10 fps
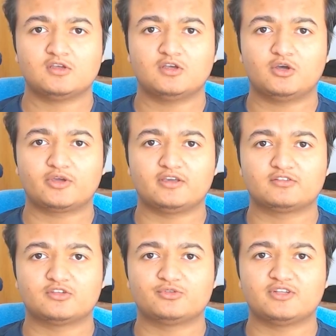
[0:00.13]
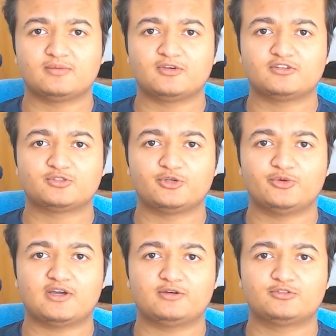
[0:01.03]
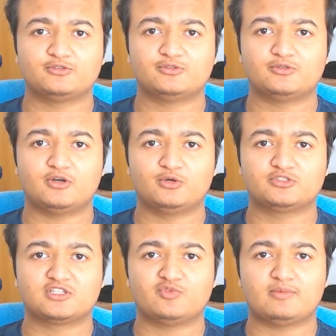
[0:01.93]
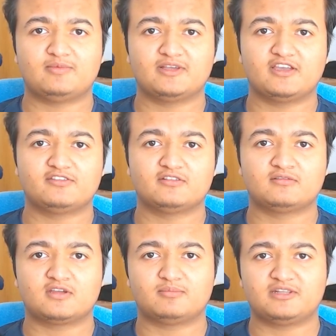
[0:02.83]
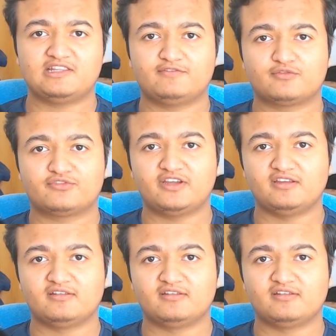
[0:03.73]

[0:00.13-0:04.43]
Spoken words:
Okay, so today I'm going to show you how to host a web application completely for free.